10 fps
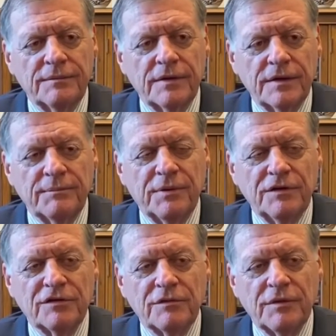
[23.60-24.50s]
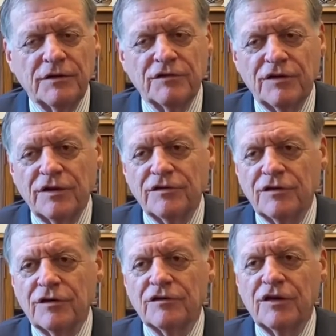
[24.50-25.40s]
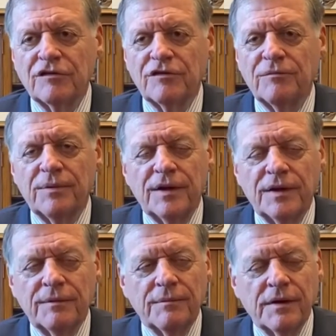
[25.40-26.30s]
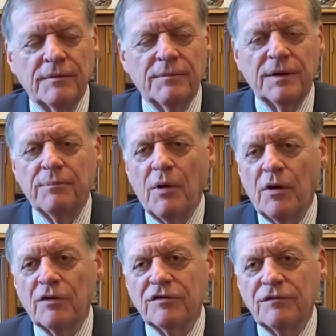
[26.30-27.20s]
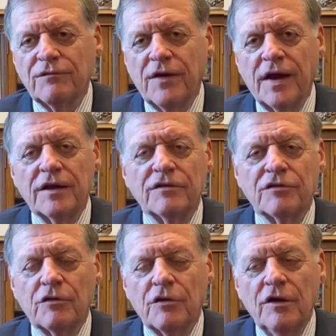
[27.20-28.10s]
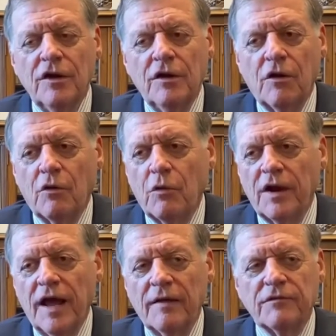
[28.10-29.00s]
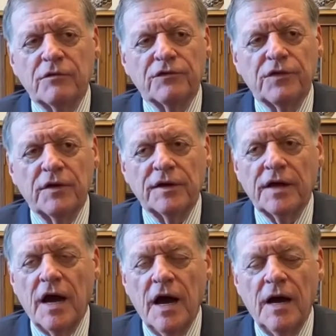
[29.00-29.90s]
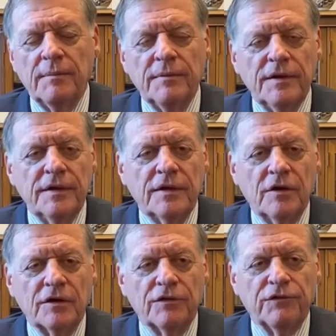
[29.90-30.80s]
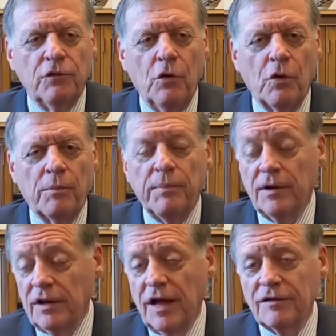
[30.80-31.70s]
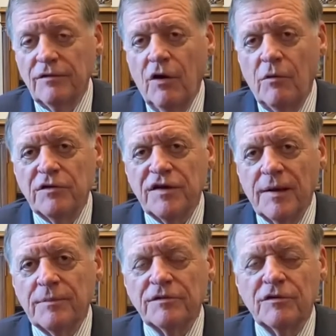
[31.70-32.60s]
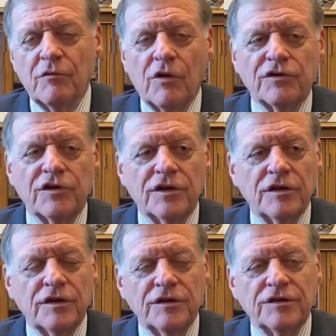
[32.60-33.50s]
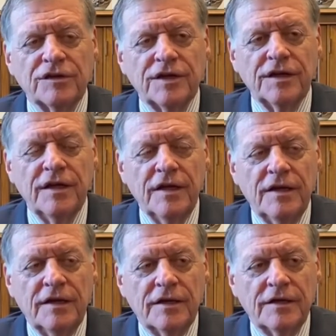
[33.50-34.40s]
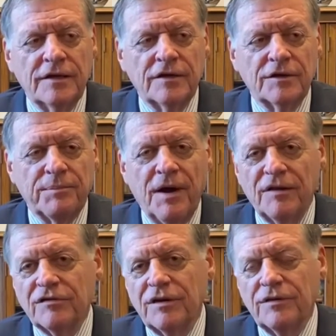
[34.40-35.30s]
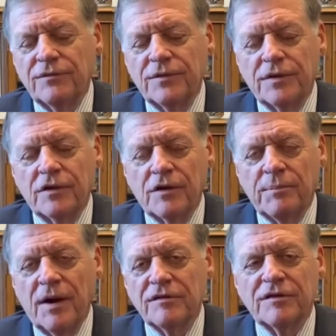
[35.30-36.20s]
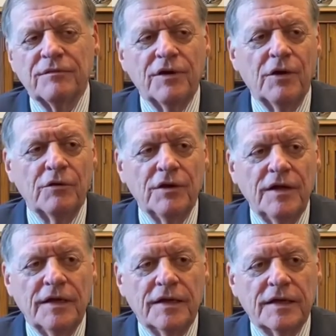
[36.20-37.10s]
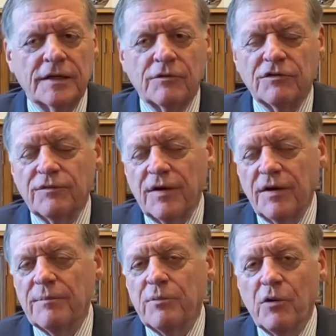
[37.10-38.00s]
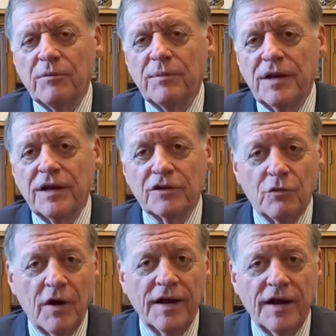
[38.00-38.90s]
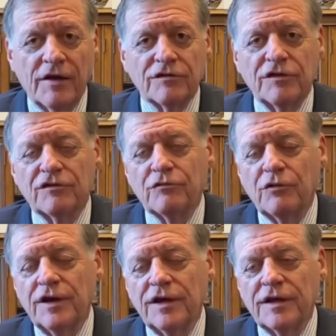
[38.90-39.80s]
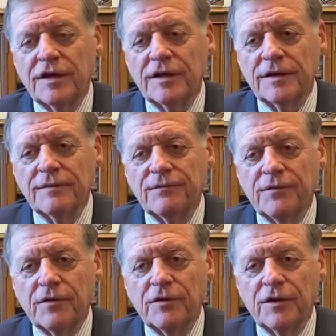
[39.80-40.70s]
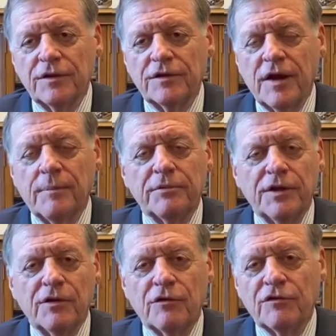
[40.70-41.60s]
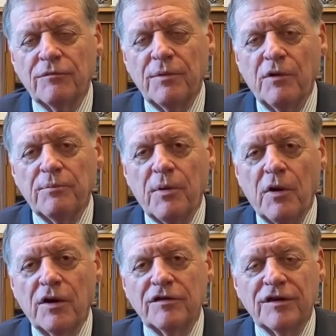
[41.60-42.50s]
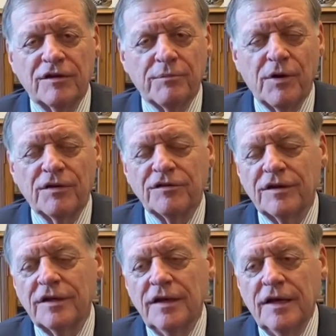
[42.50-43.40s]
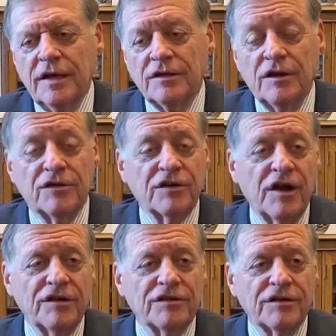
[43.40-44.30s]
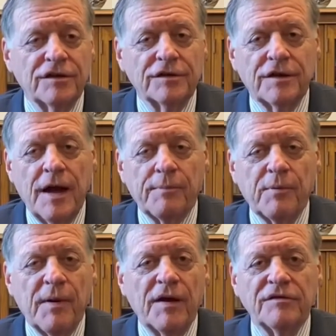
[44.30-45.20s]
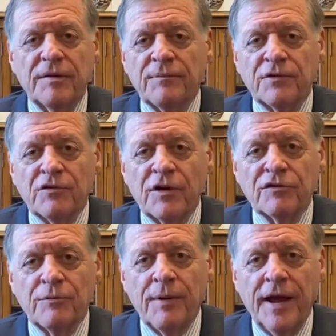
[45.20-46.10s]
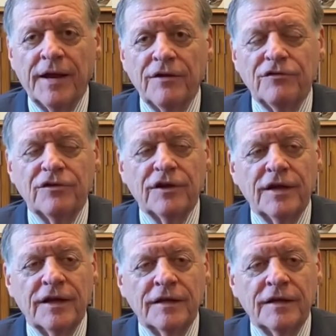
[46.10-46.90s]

pieces of legislation in the sense of being big partisan fights or what have you. It was fairly calm on the floor, but a lot always happens in Washington, D.C. On a positive note, there was a very important meeting at the White House this week for the top leaders of both parties and the president to discuss a compromise infrastructure package, and